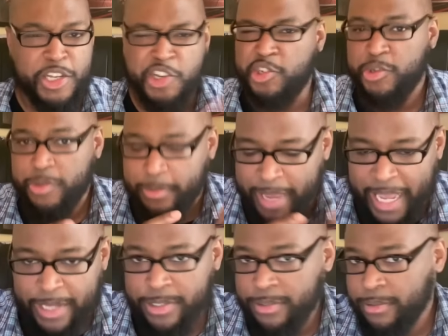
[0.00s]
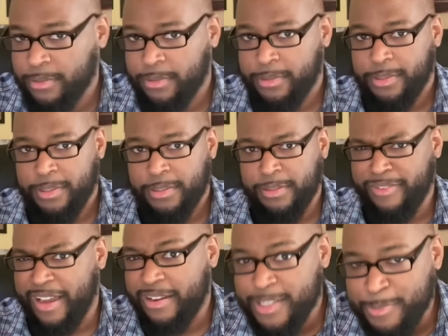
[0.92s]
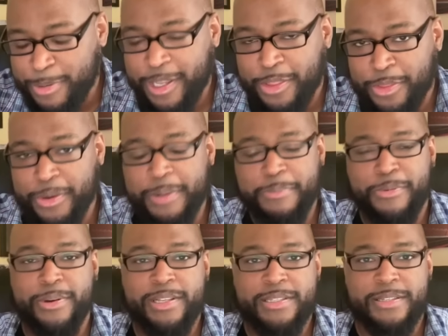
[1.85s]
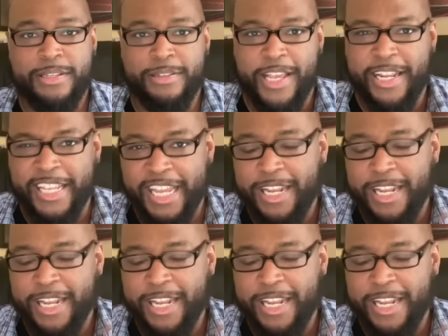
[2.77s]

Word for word: could you imagine the Falcons putting 30 points and